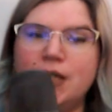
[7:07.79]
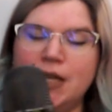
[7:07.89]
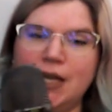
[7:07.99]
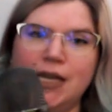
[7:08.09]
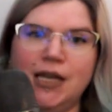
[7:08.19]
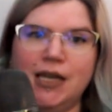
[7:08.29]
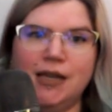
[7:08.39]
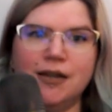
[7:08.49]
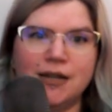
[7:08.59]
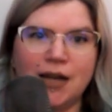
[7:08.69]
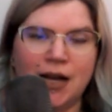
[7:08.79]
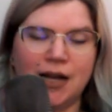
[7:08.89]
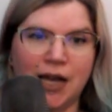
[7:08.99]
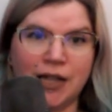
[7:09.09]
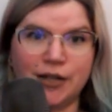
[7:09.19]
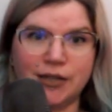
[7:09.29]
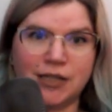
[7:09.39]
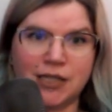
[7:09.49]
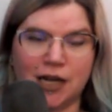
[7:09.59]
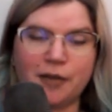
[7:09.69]
the other
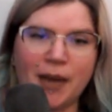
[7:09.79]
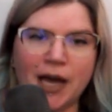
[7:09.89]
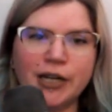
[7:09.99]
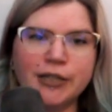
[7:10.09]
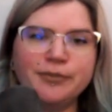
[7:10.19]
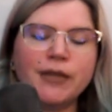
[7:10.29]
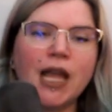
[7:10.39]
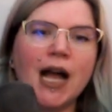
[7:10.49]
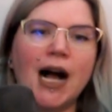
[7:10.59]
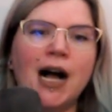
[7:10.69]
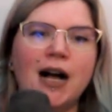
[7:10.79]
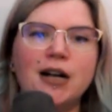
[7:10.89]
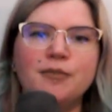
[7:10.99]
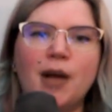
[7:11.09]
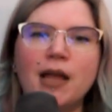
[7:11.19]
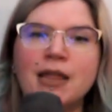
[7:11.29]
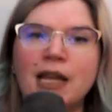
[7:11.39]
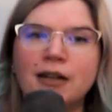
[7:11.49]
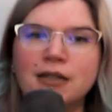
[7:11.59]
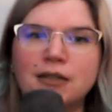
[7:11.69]
duck pattern.
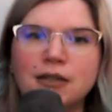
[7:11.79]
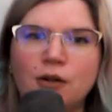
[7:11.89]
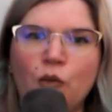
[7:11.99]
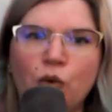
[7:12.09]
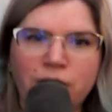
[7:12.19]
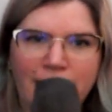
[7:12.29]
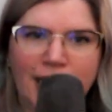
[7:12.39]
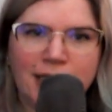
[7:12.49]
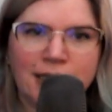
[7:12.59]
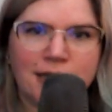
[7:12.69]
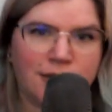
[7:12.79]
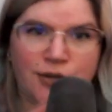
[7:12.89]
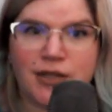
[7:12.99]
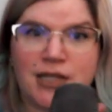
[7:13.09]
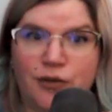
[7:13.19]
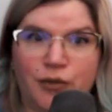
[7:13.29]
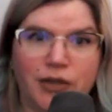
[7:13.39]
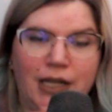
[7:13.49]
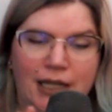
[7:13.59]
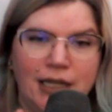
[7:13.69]
They're Woolies, so it's still
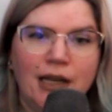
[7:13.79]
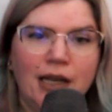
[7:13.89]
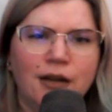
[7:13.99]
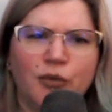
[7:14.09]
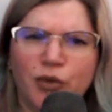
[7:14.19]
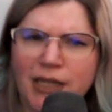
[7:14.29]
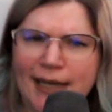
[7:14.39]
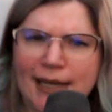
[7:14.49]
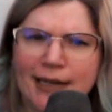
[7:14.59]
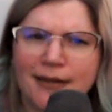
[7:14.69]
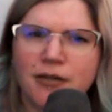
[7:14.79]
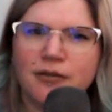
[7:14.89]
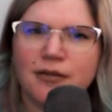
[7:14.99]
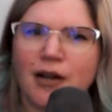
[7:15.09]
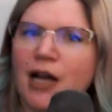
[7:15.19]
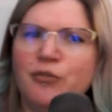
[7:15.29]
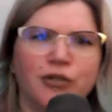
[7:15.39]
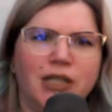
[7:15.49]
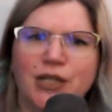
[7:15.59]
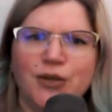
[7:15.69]
Woolie. I'm
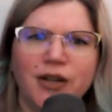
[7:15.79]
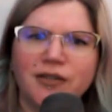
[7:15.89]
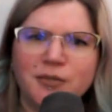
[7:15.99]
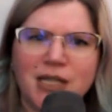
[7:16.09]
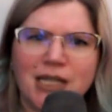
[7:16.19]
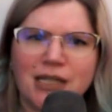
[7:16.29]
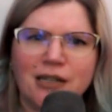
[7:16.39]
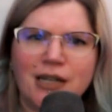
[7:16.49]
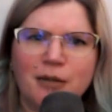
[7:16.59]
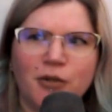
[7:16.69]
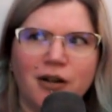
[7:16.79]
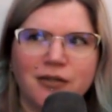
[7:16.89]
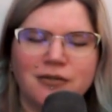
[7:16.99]
really sorry if I'm saying their name wrong.